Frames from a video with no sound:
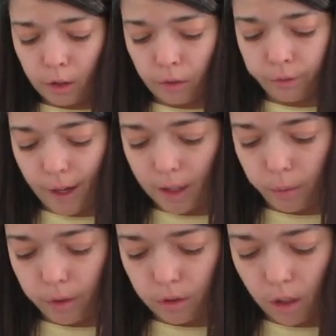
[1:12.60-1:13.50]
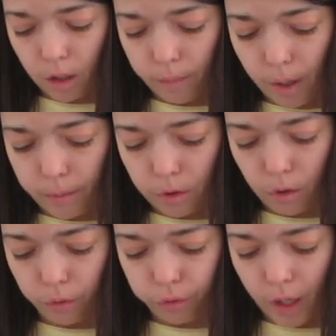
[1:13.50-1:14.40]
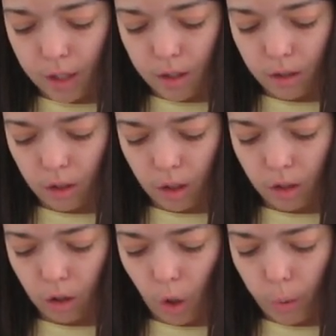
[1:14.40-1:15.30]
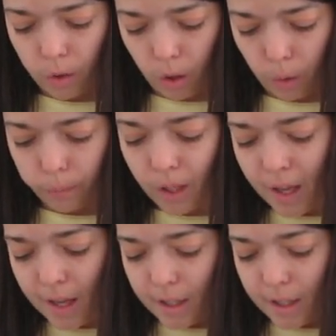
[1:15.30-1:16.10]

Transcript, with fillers: To find out what's got her mom so frightened in, in her own home,